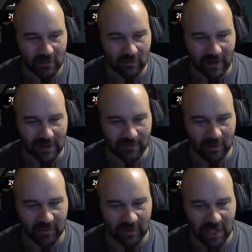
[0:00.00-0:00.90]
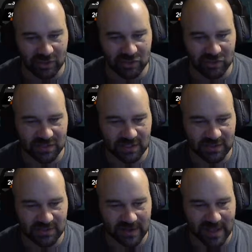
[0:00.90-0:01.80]
Randy Burr, the catcher, is not
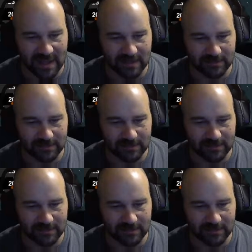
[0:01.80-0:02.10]
too bad.